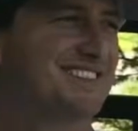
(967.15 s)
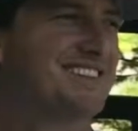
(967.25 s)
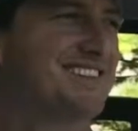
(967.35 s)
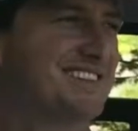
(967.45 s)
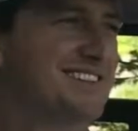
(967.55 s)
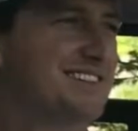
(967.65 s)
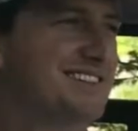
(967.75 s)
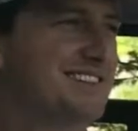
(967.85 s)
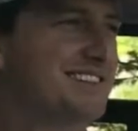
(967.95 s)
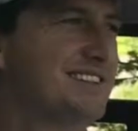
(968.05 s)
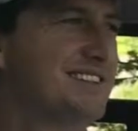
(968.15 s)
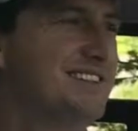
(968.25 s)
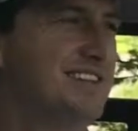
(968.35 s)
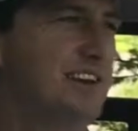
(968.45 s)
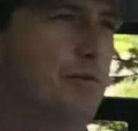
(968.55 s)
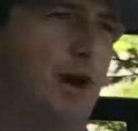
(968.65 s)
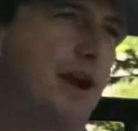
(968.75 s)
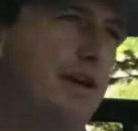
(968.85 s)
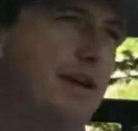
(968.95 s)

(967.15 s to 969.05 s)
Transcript: Uh, where, where you're based in California. Yeah, well, I,